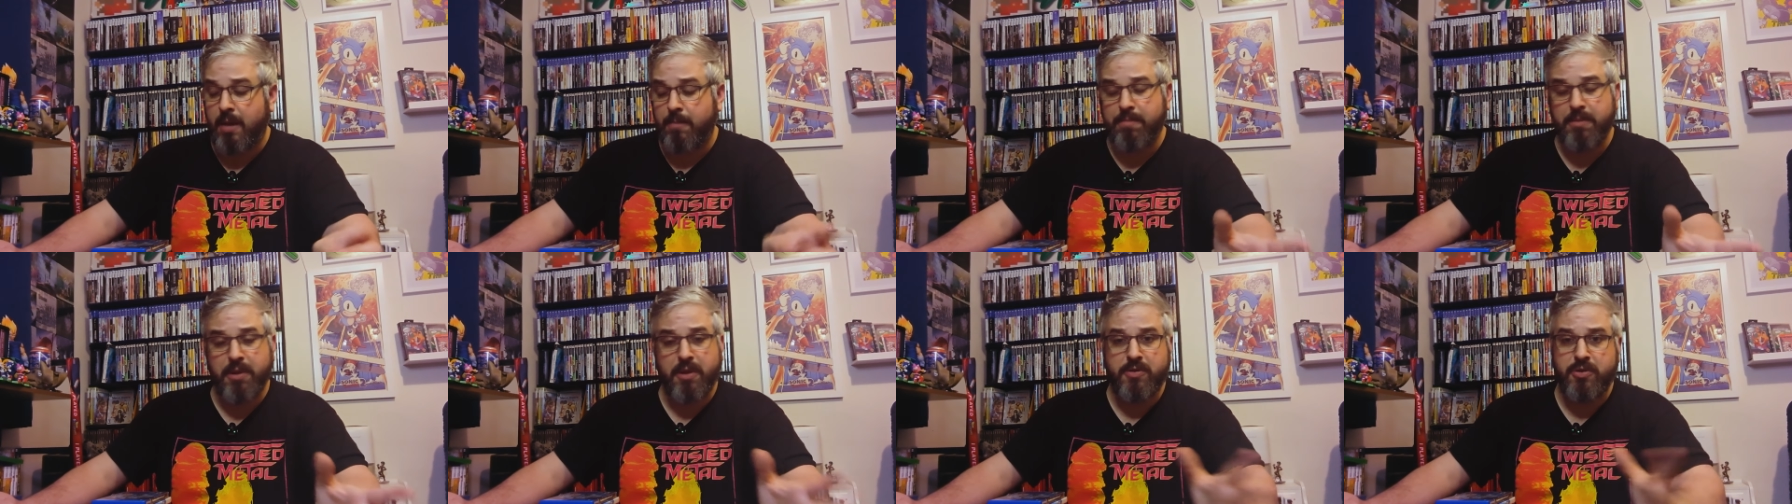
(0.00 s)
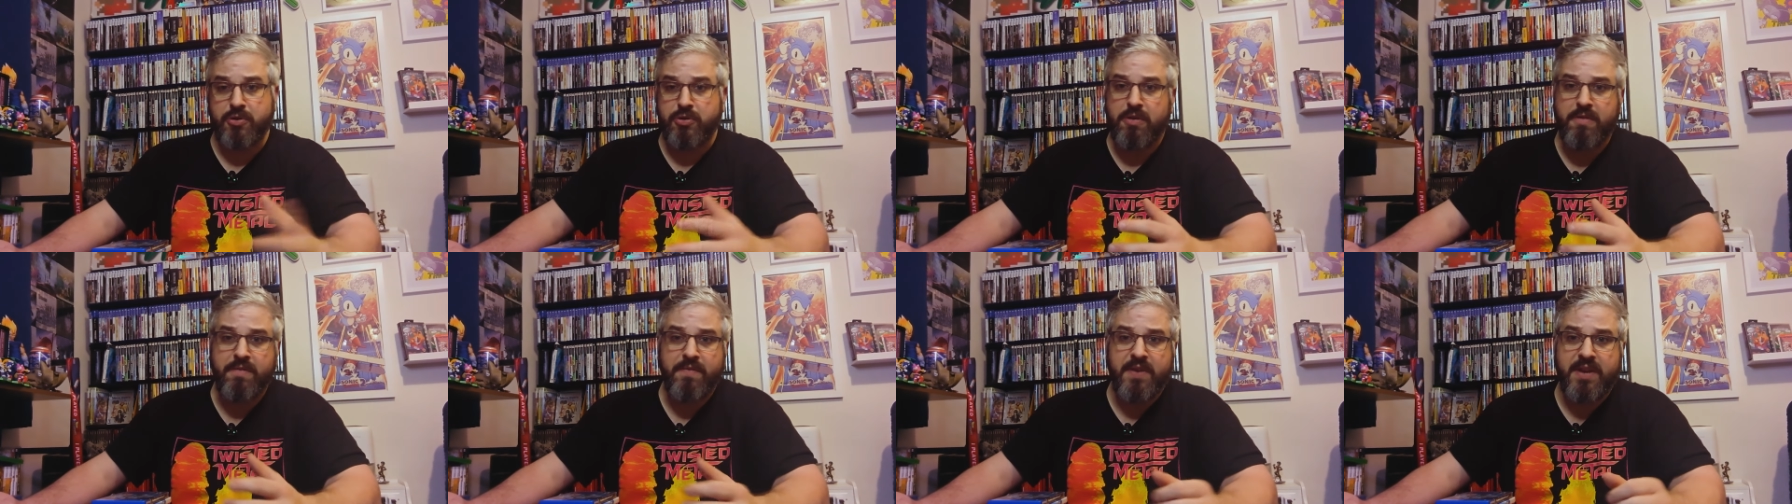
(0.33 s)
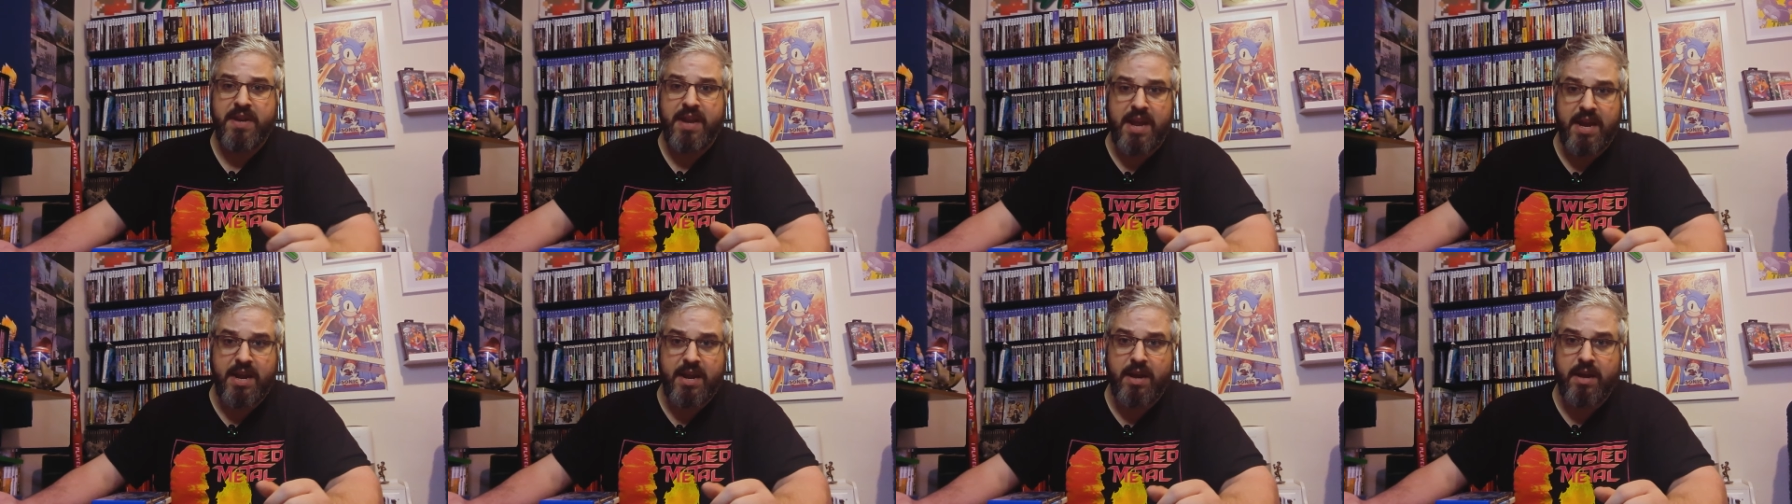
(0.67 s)
upload
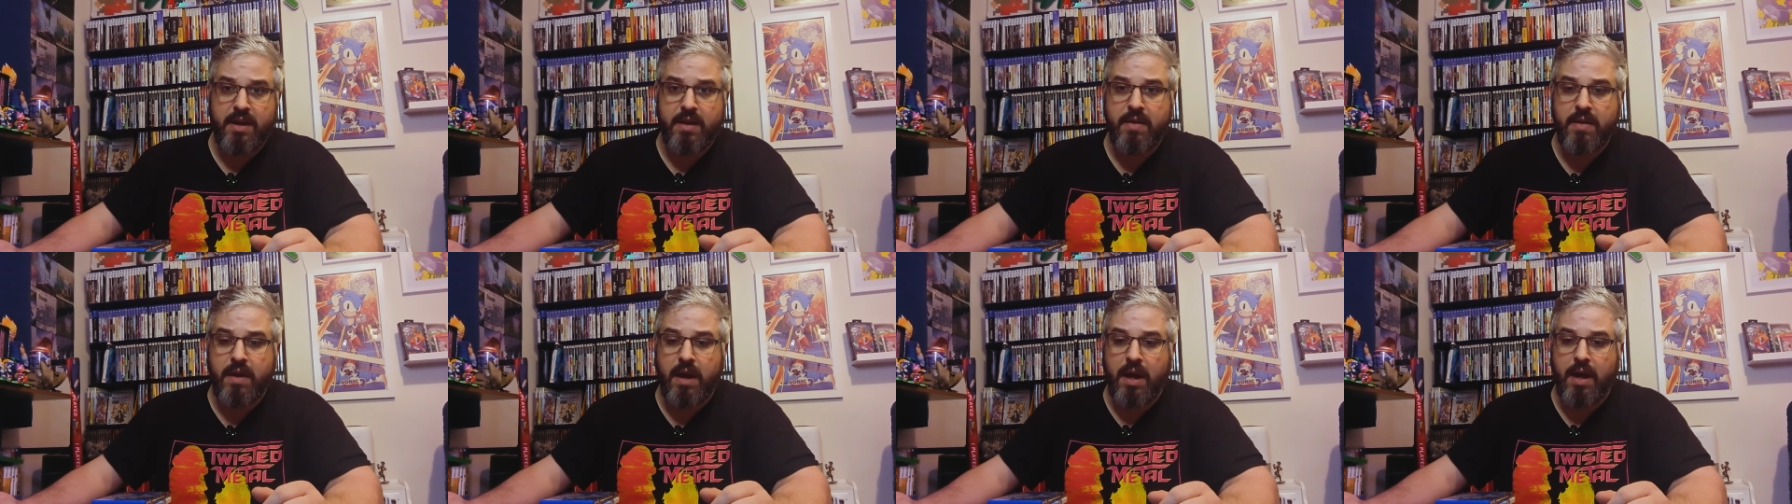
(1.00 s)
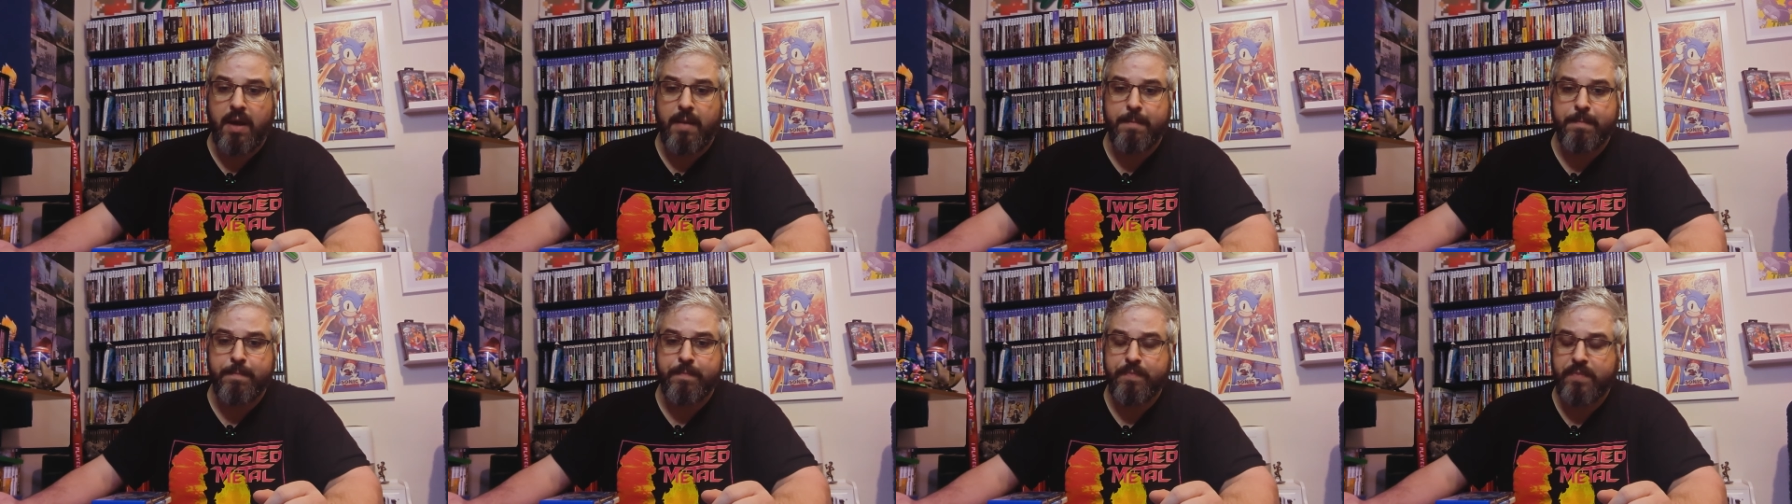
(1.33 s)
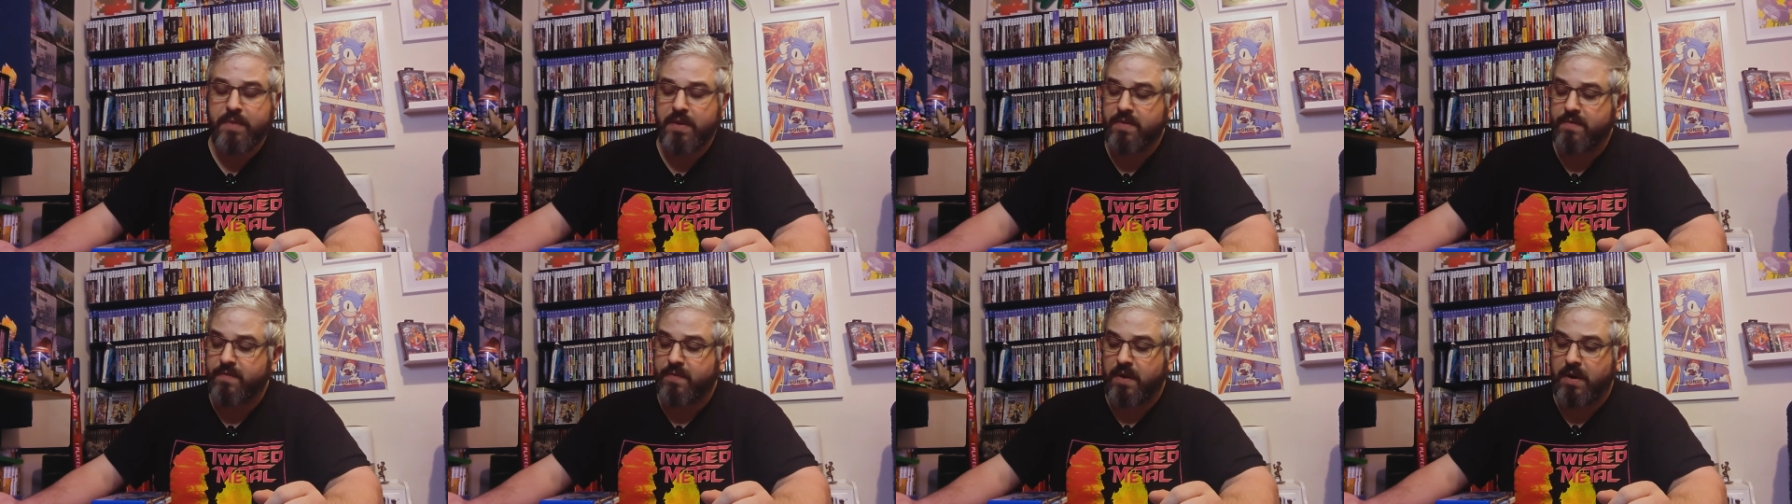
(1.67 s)
trophy data um,
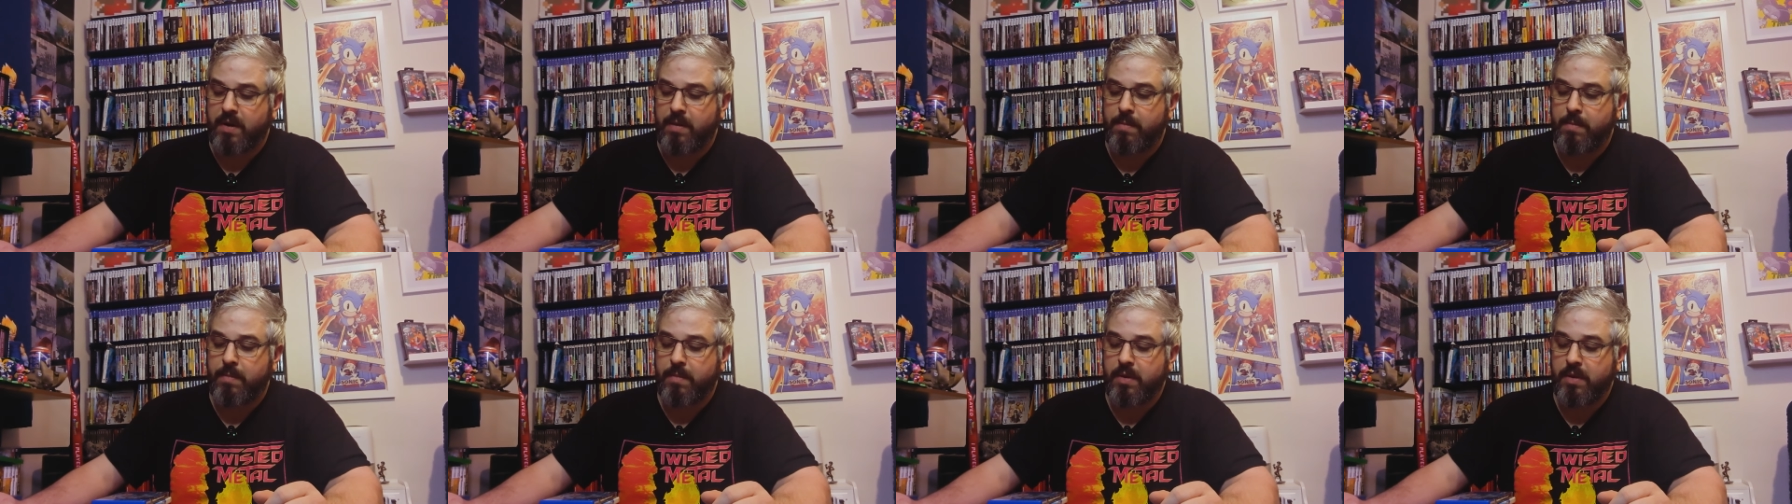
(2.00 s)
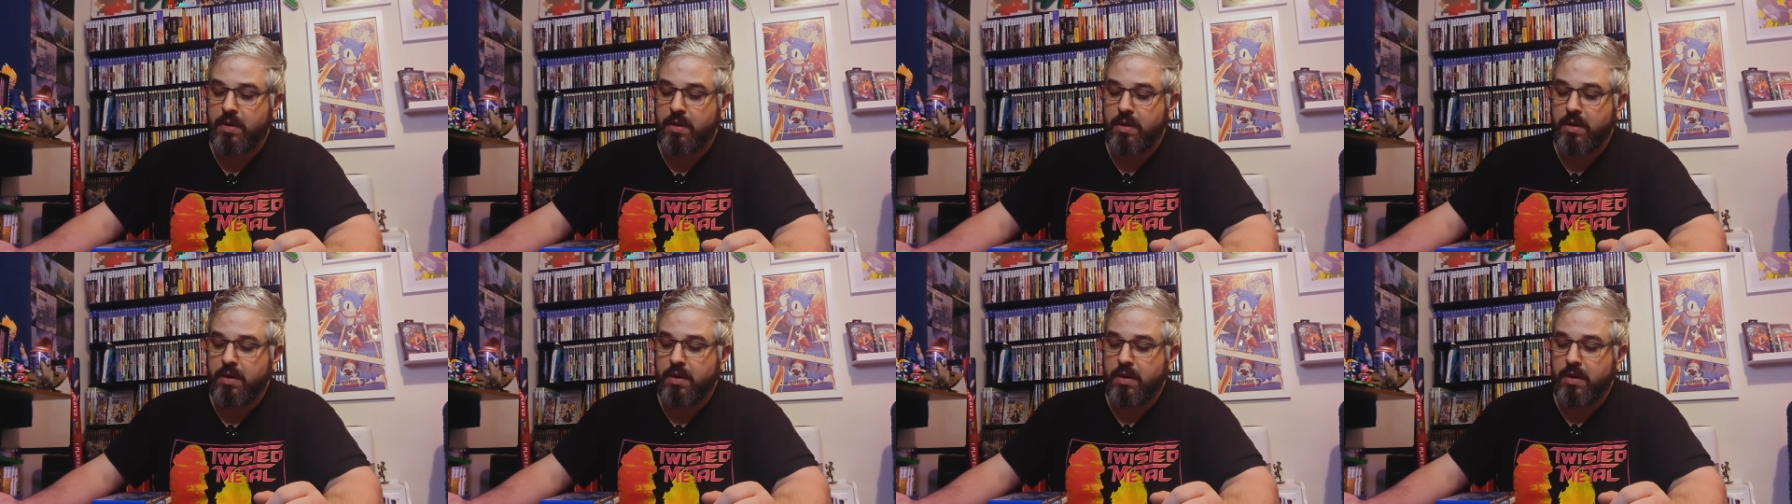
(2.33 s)
from